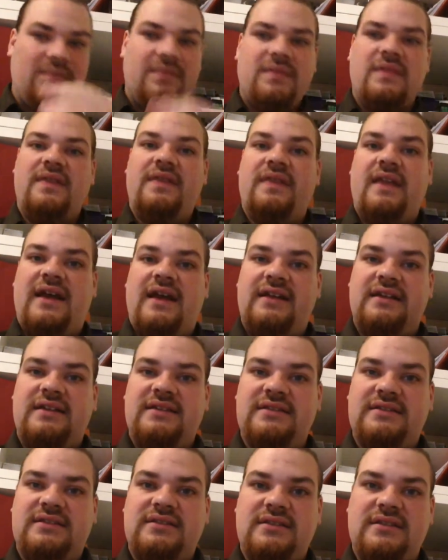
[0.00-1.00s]
that
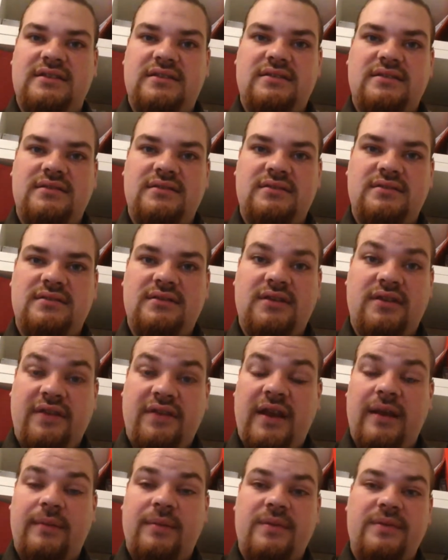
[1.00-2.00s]
is
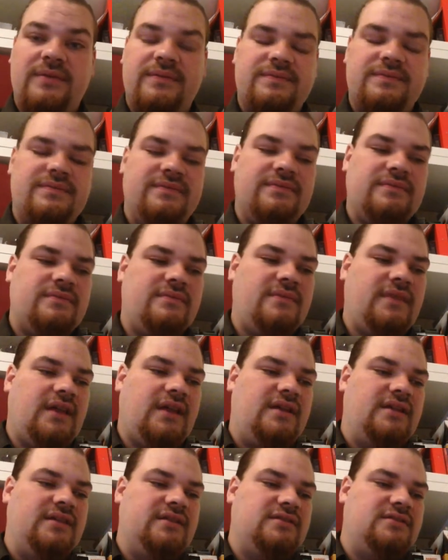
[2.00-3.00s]
available, that
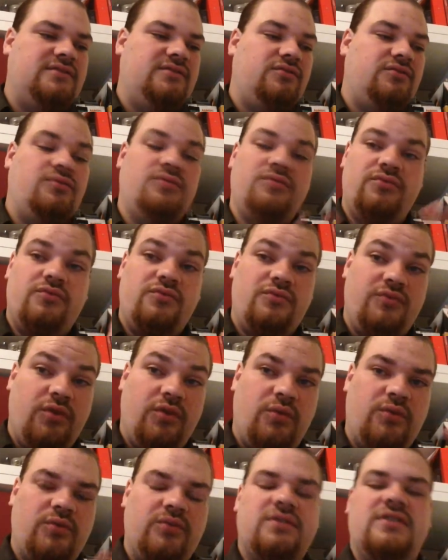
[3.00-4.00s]
is
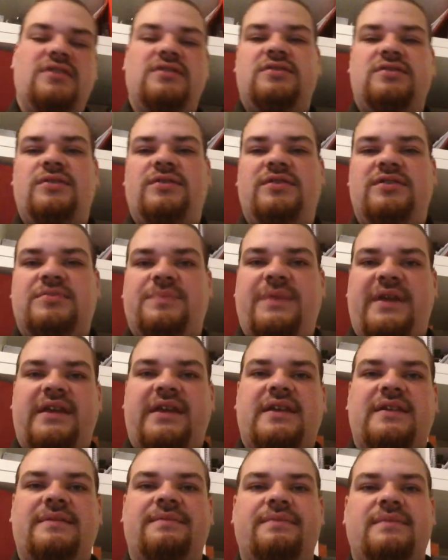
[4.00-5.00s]
rolled, so to speak.
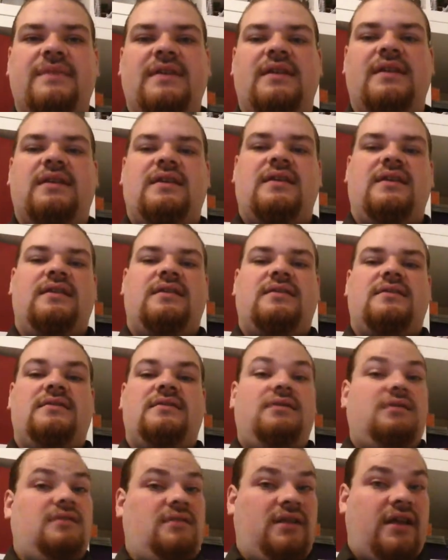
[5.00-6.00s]

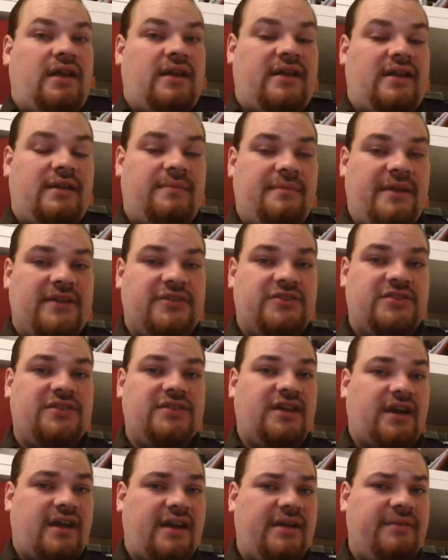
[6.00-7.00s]
Like I mentioned,
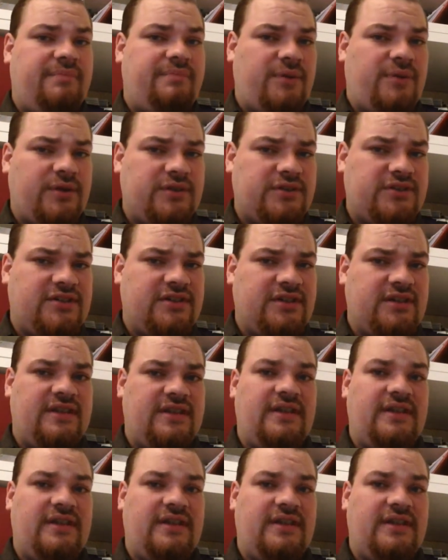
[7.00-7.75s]
I personally